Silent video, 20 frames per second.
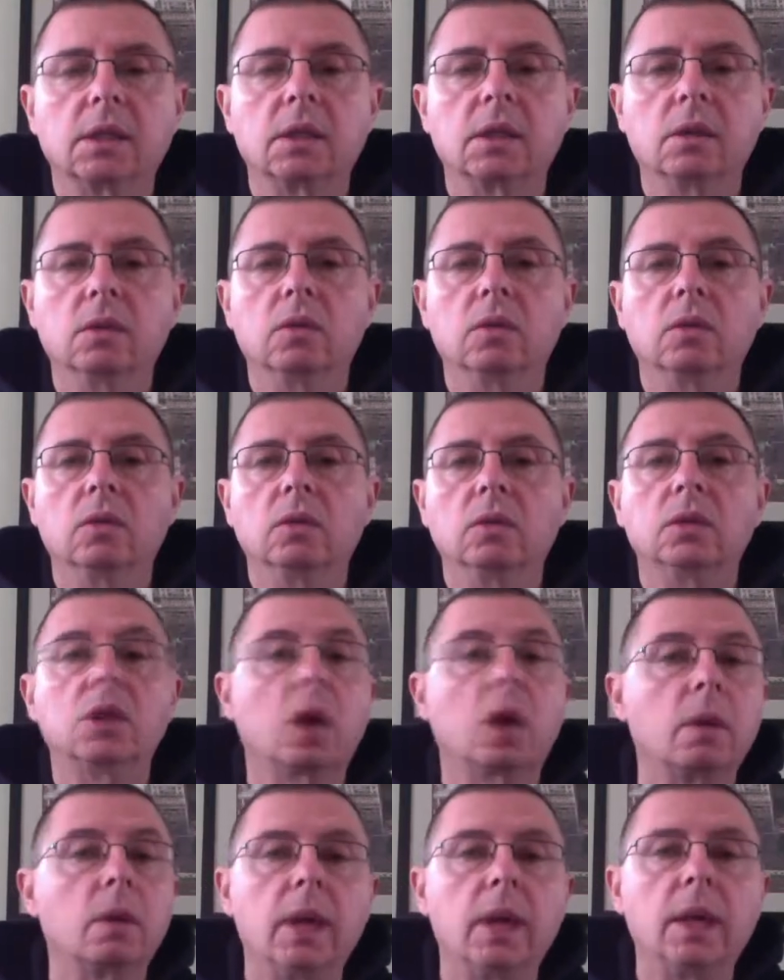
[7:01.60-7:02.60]
to
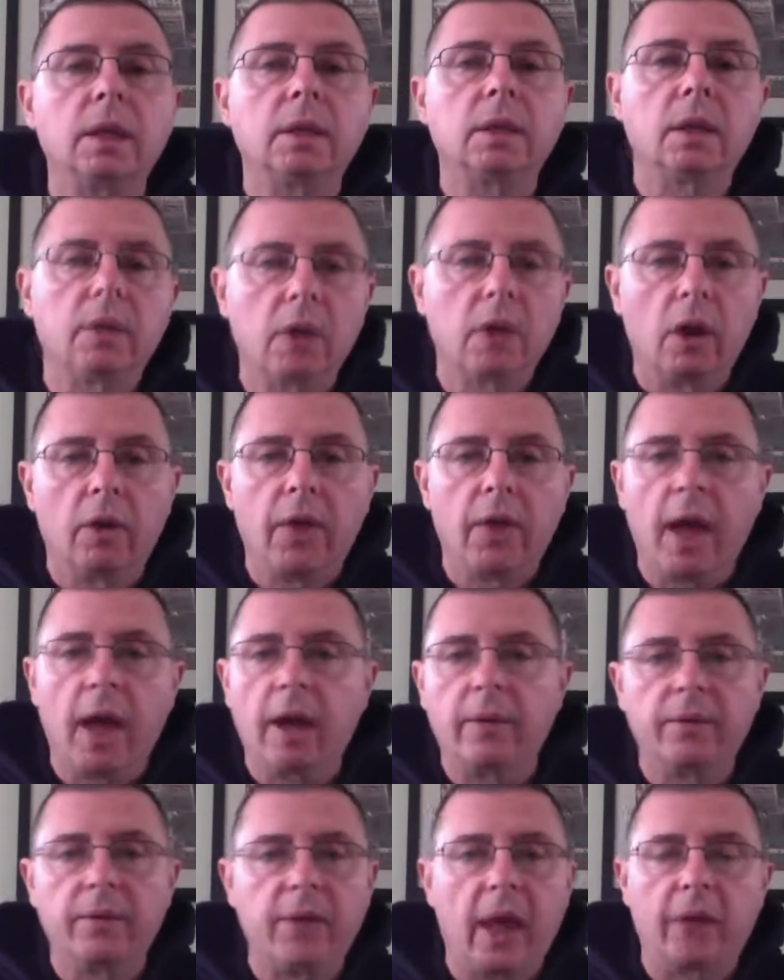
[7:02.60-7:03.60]
terminate,
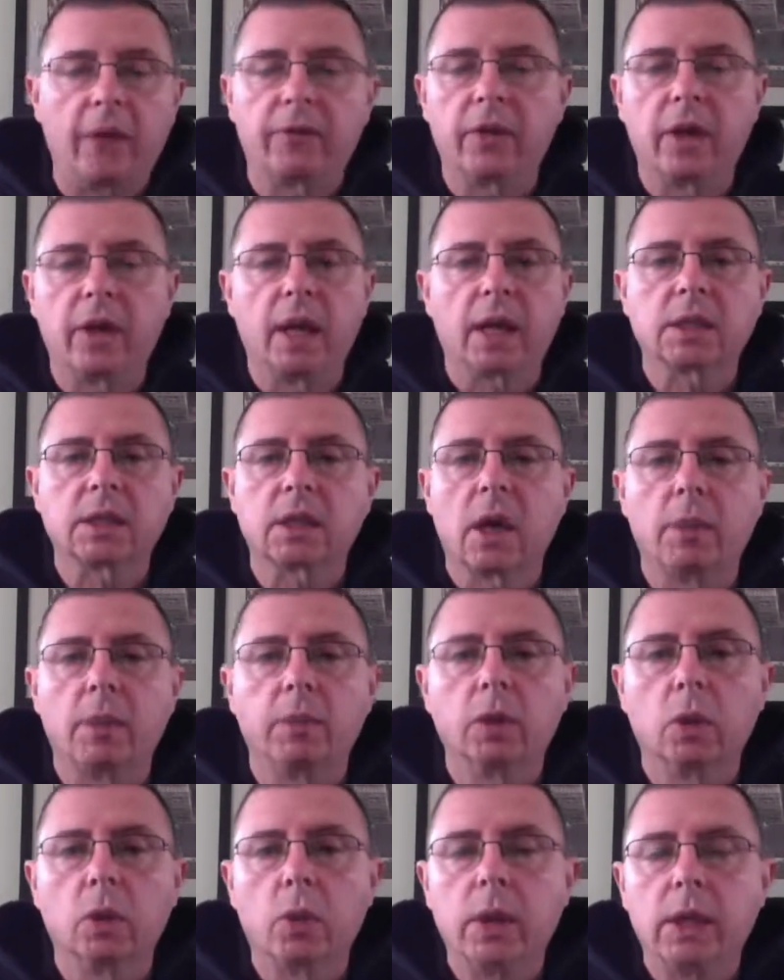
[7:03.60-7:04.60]
that for the next
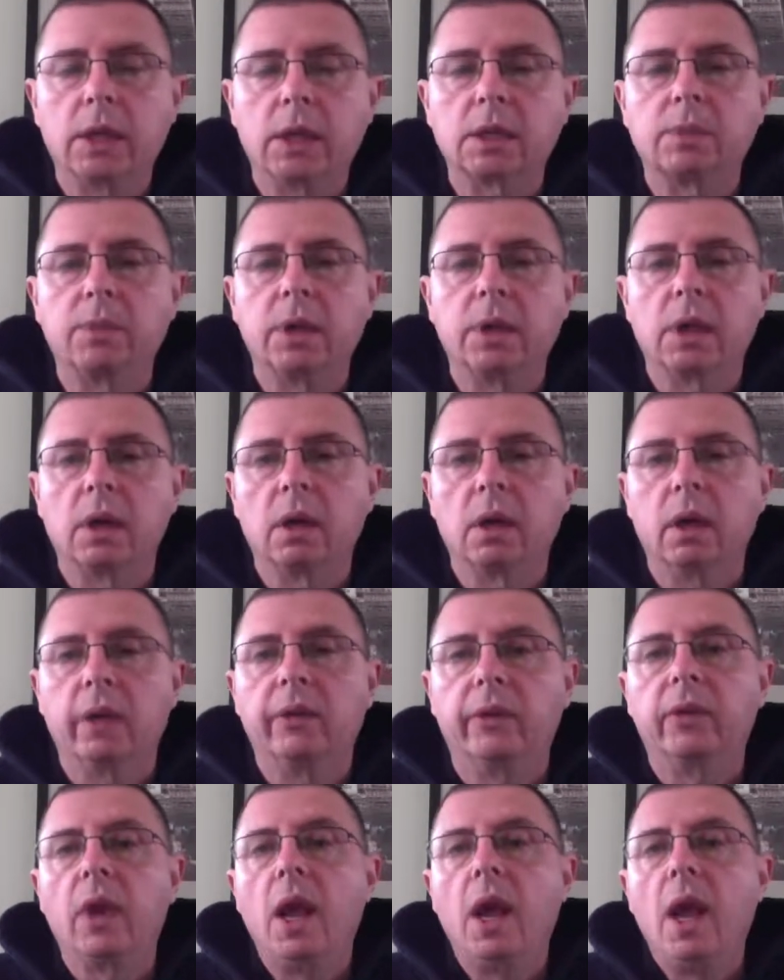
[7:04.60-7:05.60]
couple of weeks,
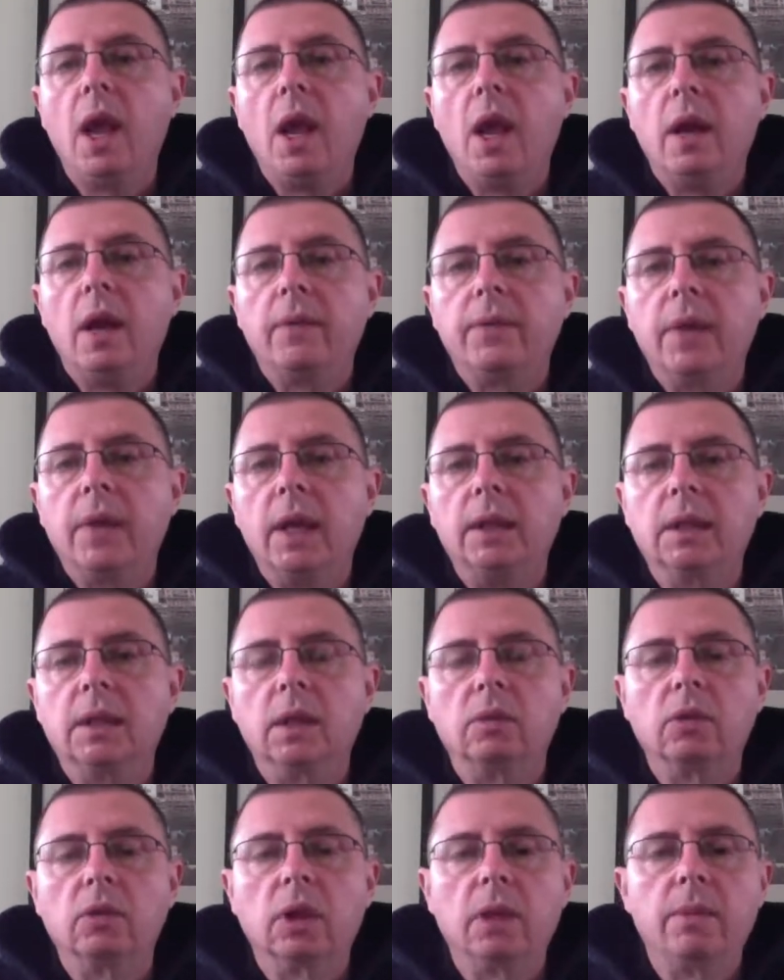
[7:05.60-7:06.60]
because it
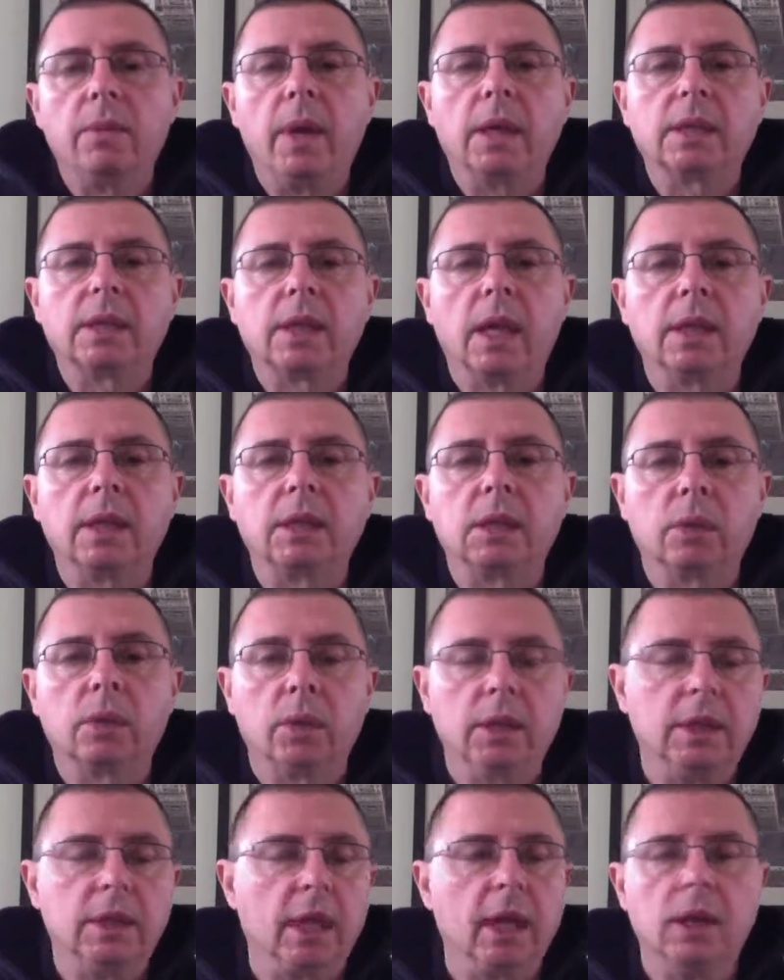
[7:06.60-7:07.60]
didn't really make sense to
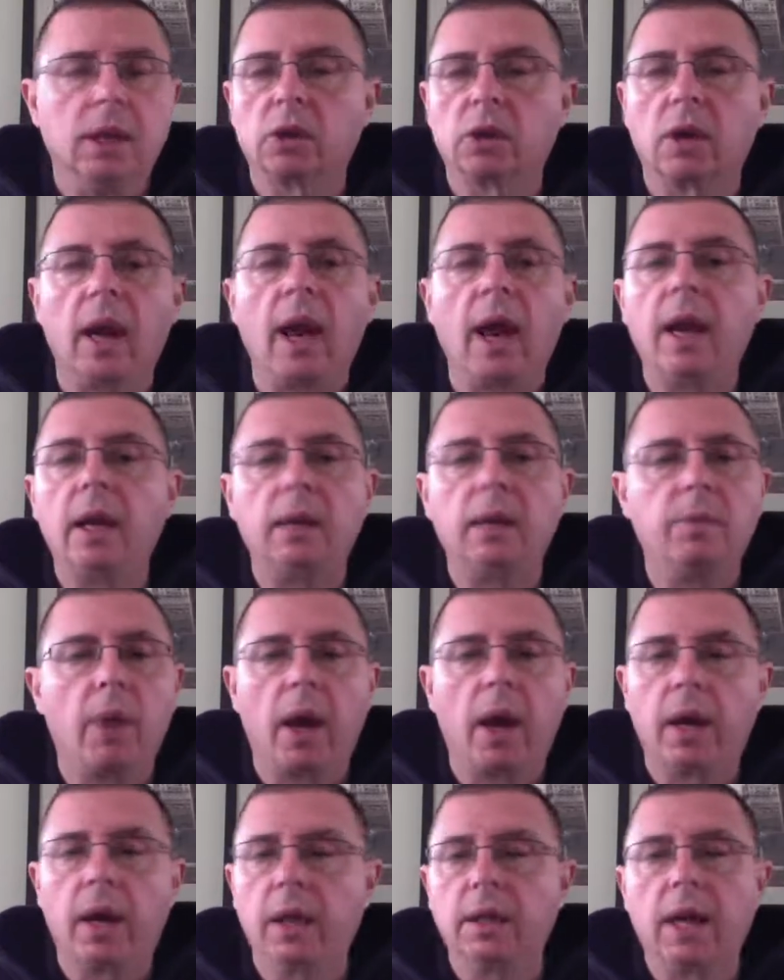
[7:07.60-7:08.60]
endanger
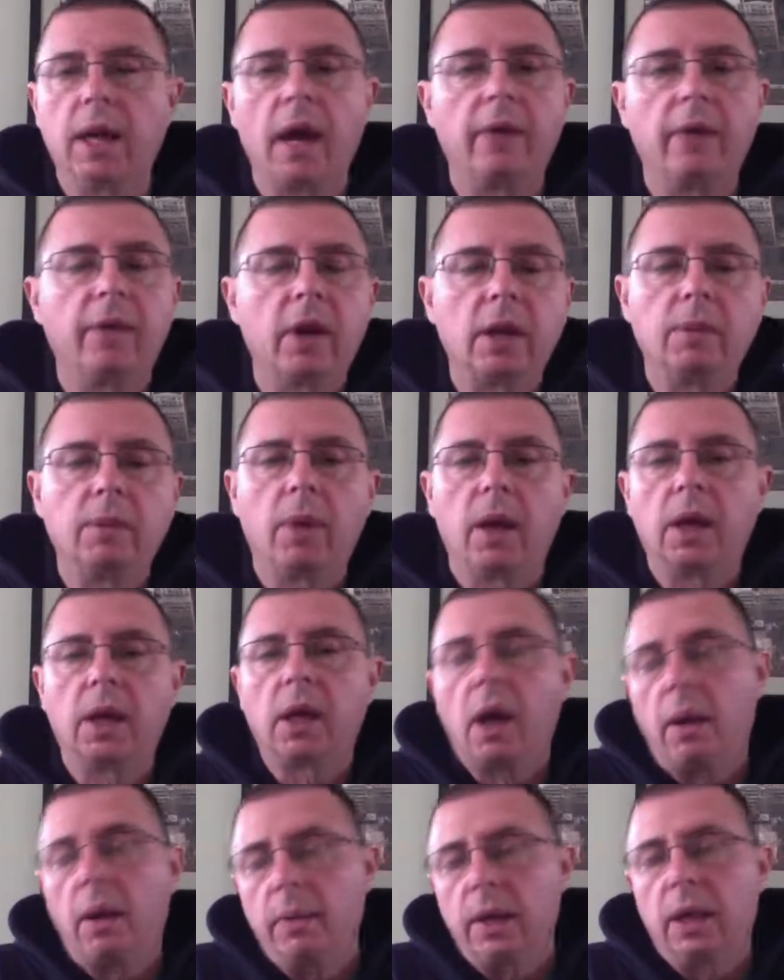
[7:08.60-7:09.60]
anybody, to have anybody
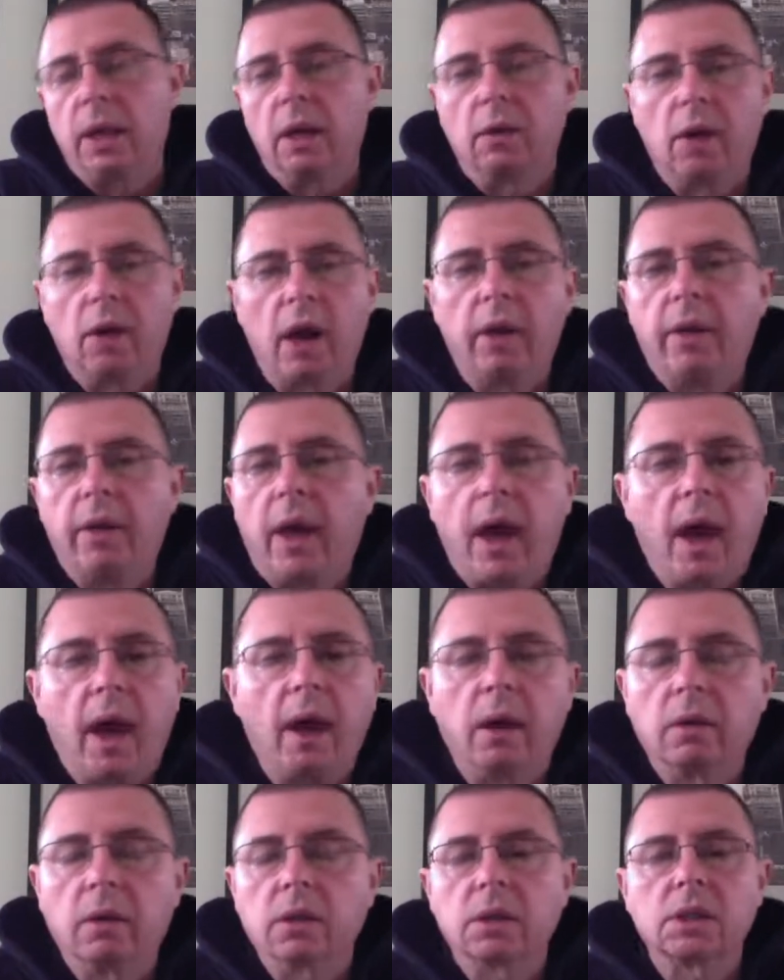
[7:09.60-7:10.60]
coming in or out of the
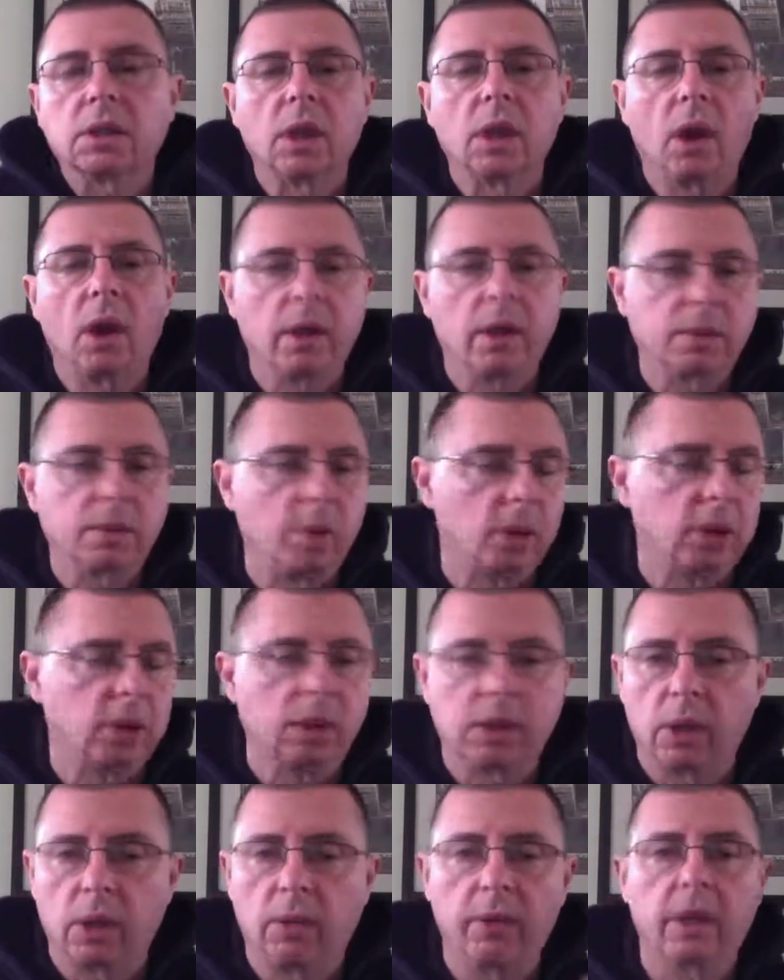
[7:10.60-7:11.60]
house, especially
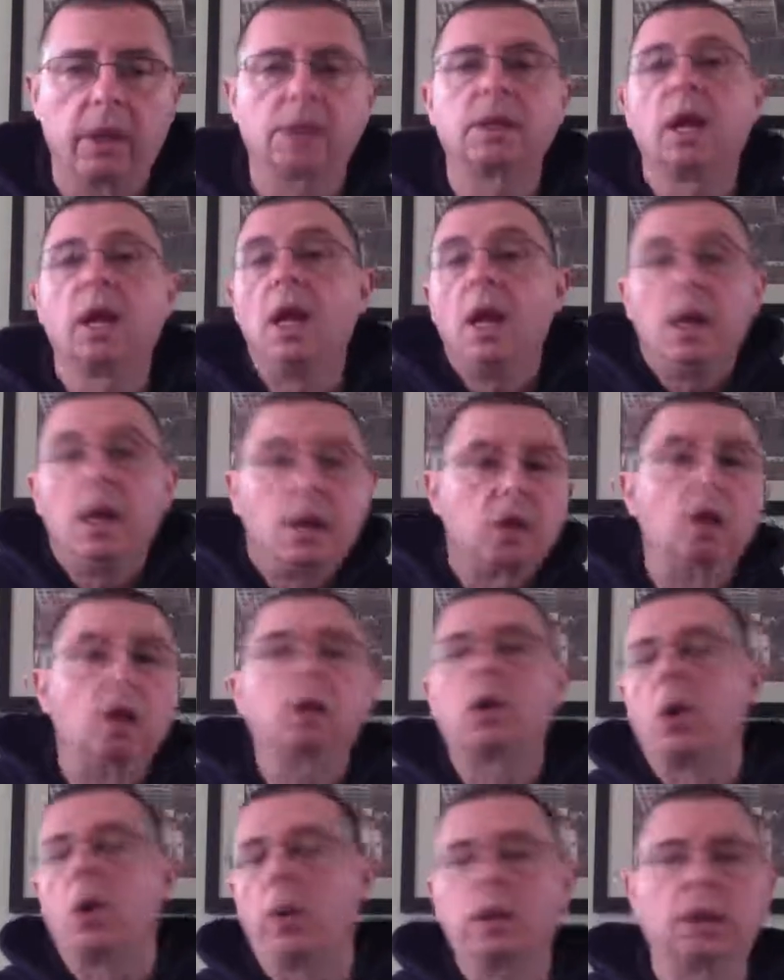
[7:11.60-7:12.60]
someone that's,
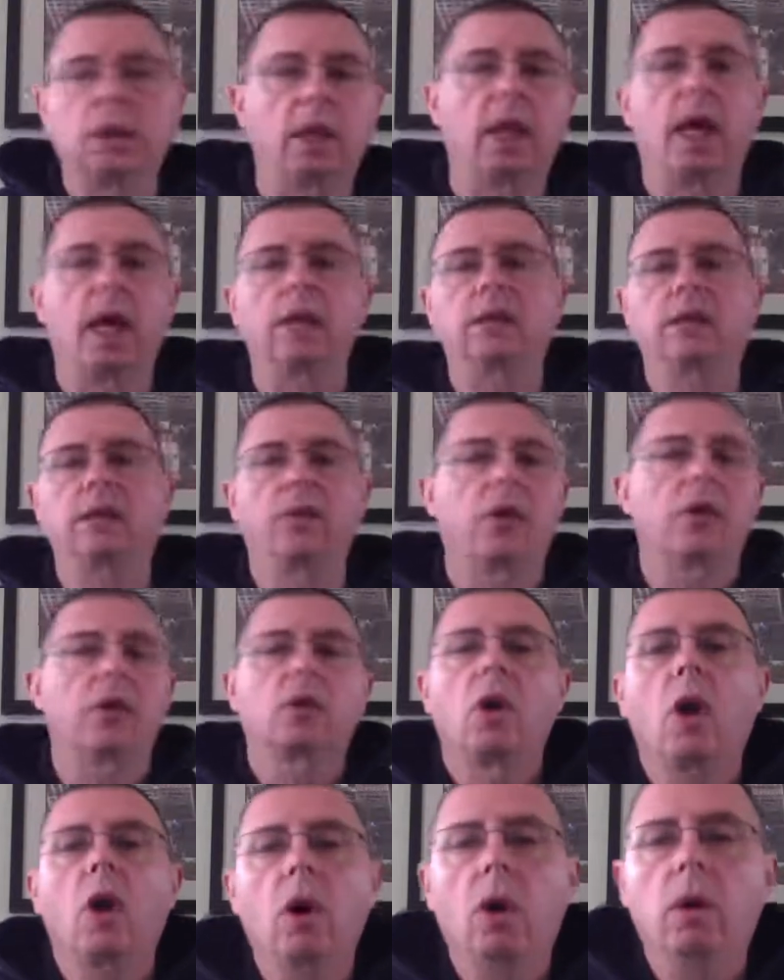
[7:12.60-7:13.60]
going to lots of other
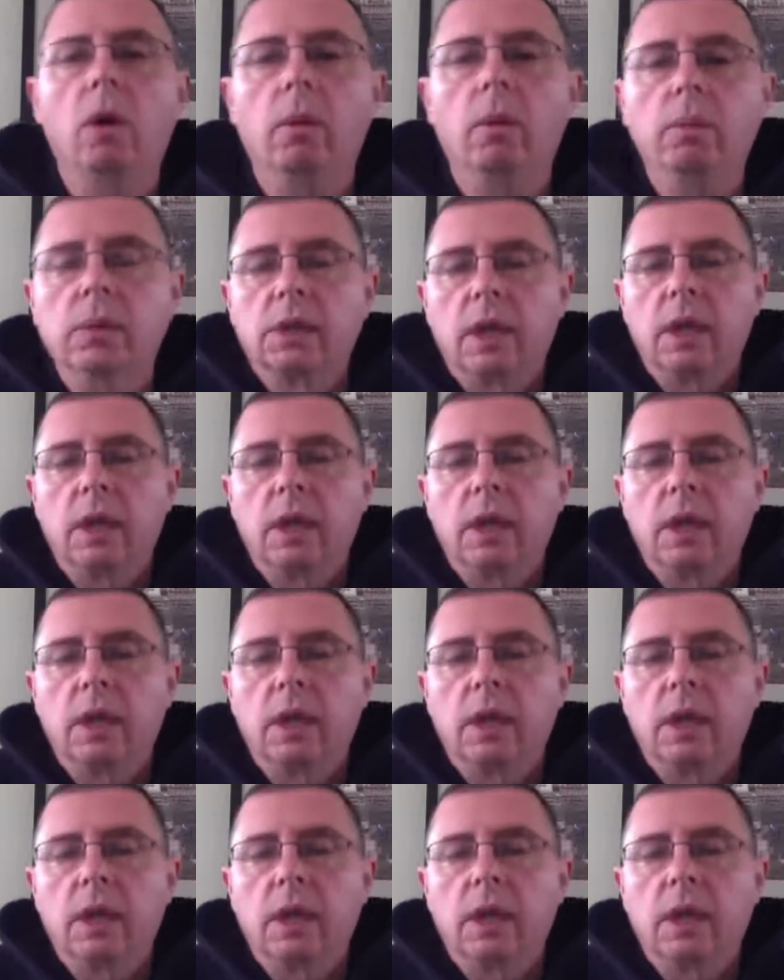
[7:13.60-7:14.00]
homes.